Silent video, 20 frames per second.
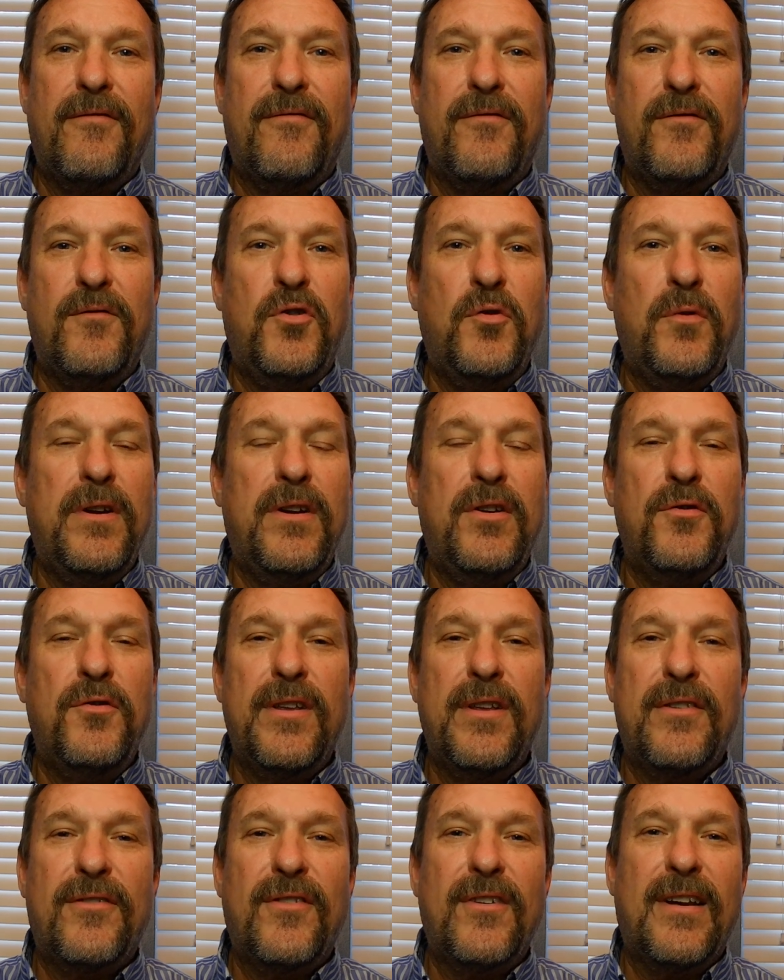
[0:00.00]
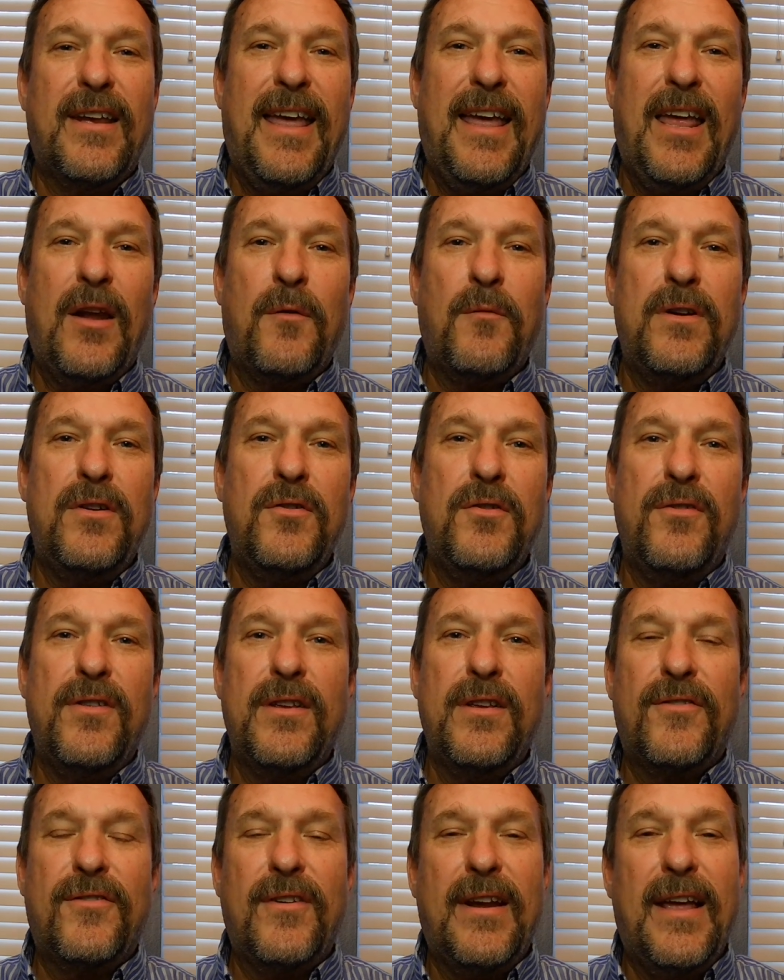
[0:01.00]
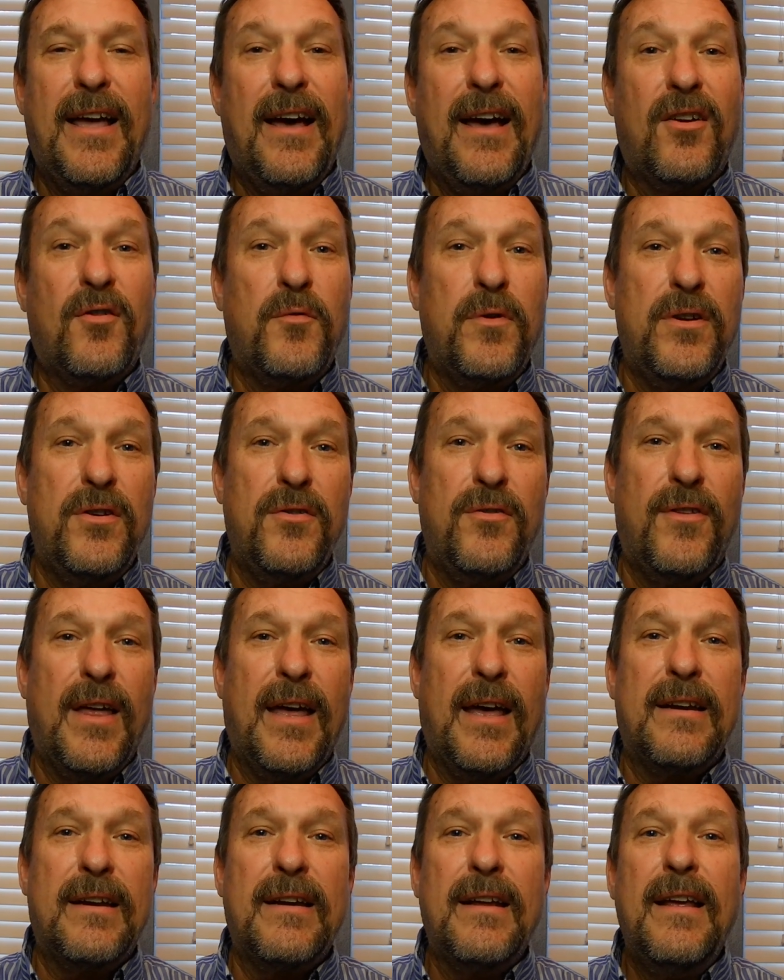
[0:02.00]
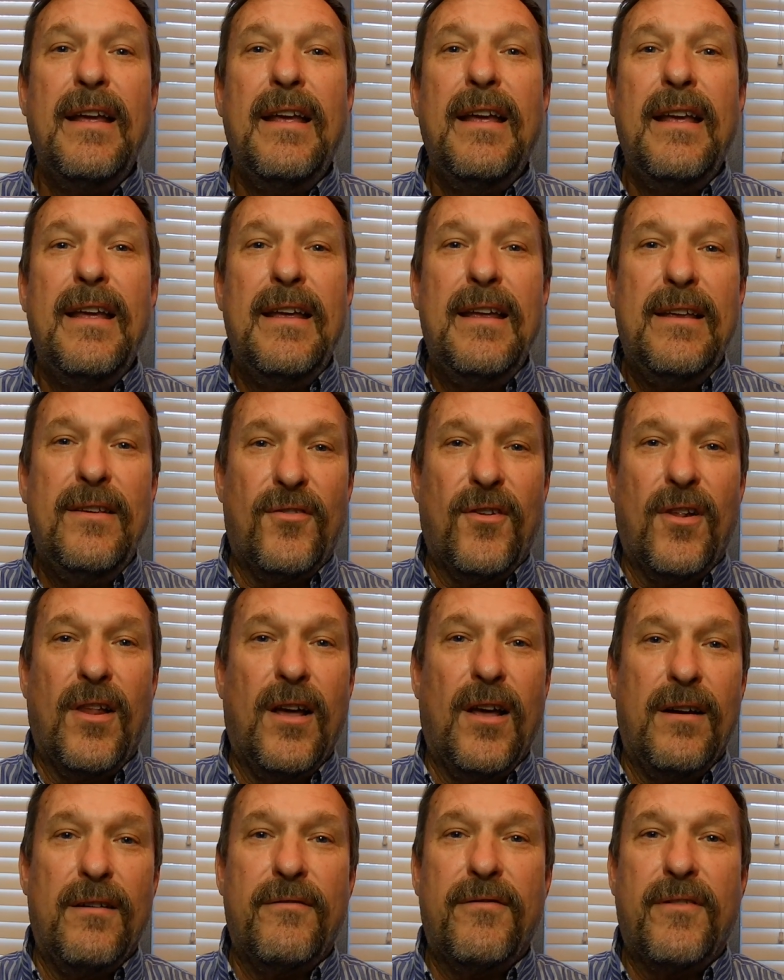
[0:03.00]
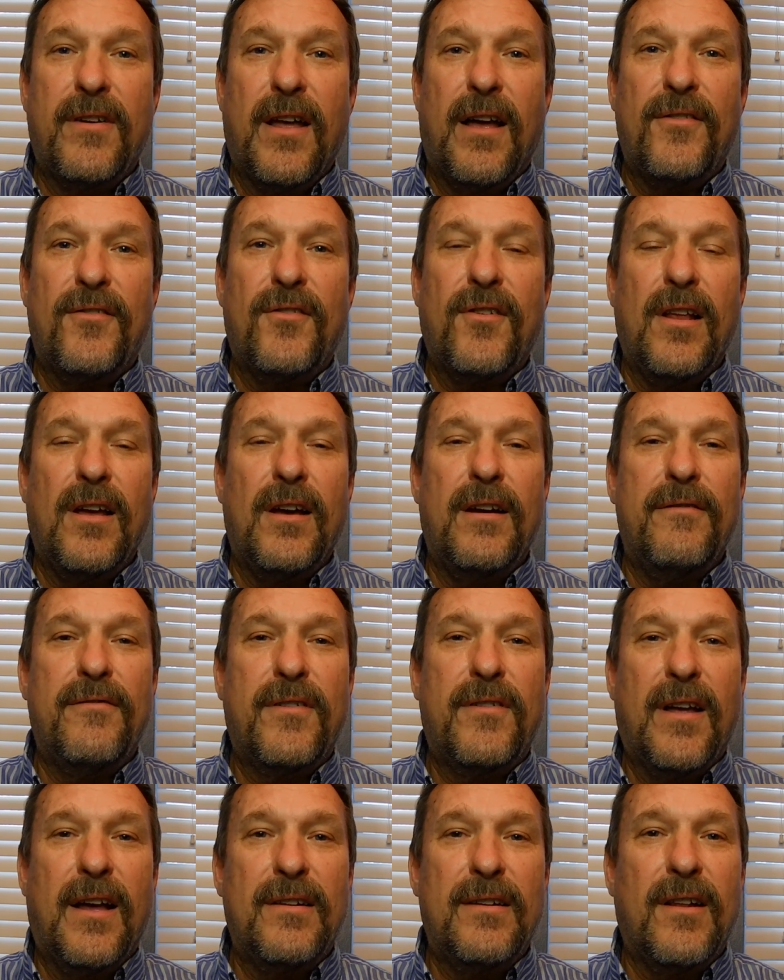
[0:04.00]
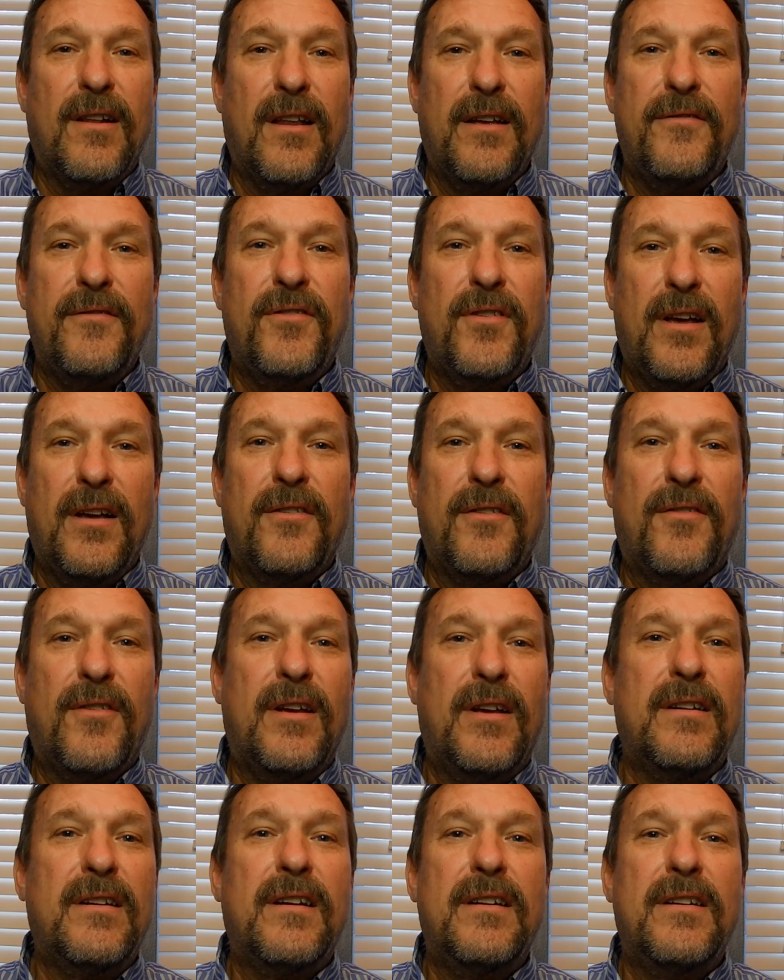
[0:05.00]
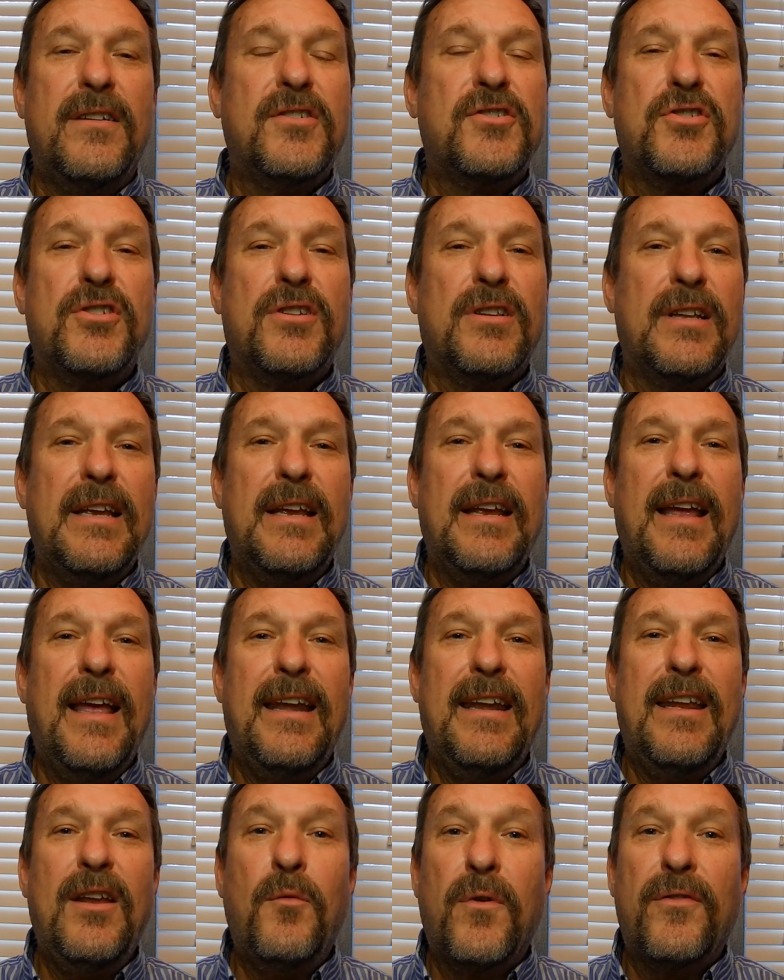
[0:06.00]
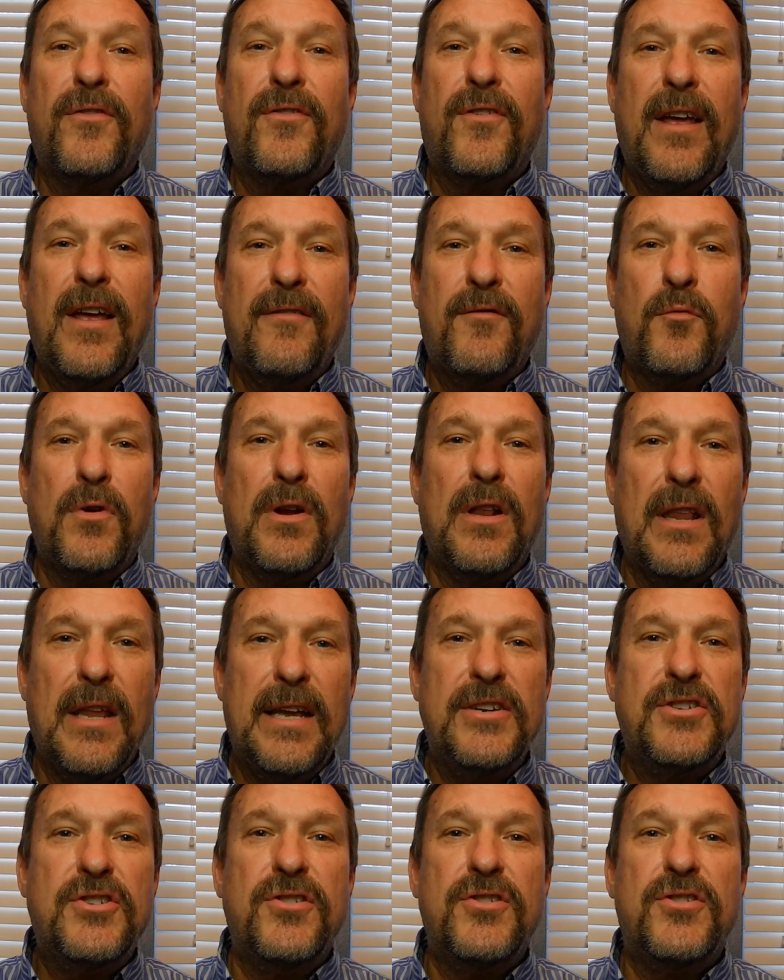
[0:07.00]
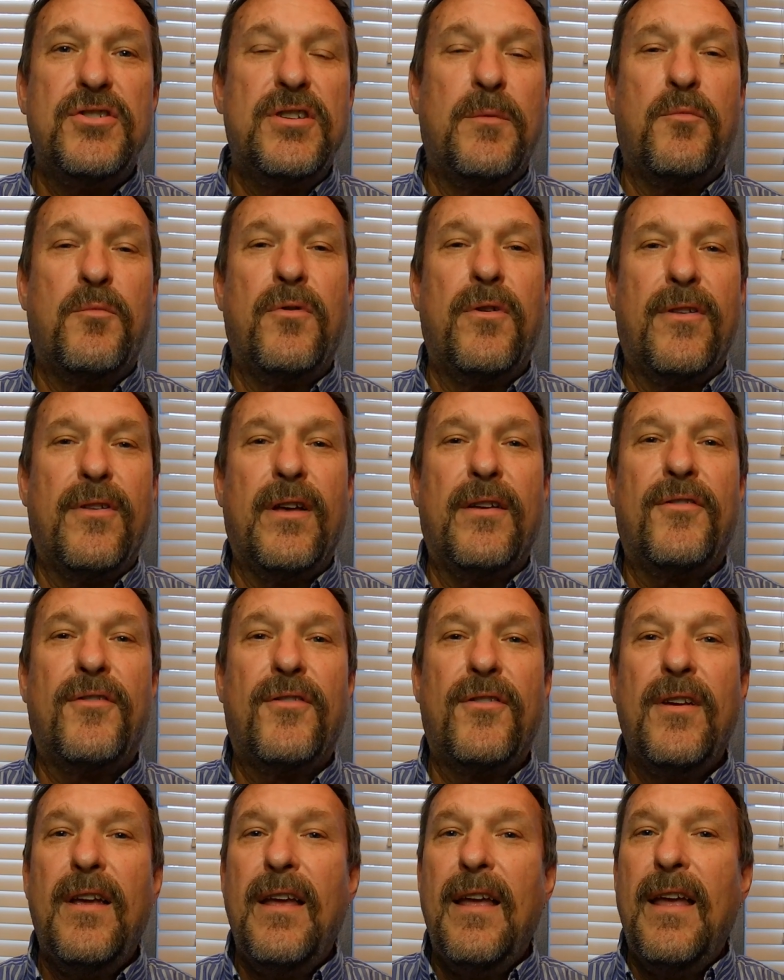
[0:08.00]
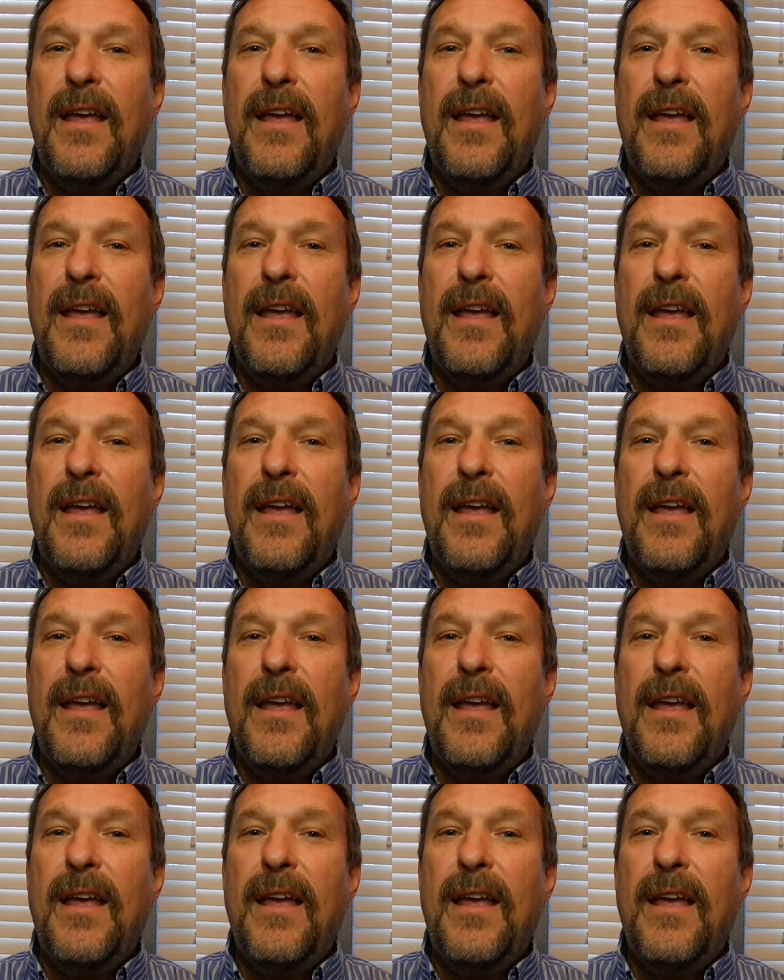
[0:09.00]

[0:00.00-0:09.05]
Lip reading: do we do this and can we do this and how do we do that is love. God's love. God loves us unconditionally and he wants to have a relationship with us.